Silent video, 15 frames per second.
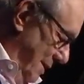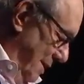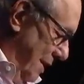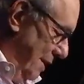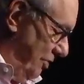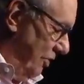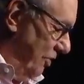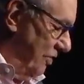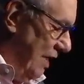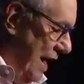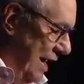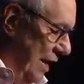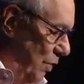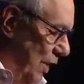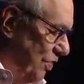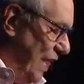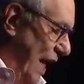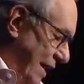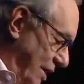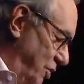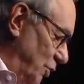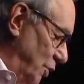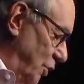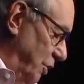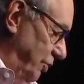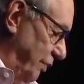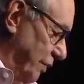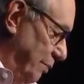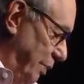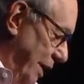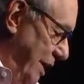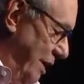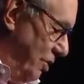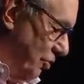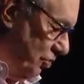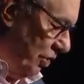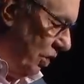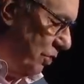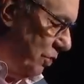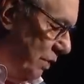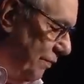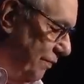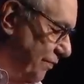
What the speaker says: This is, anyway, thank you, Lewis, for bringing your show to the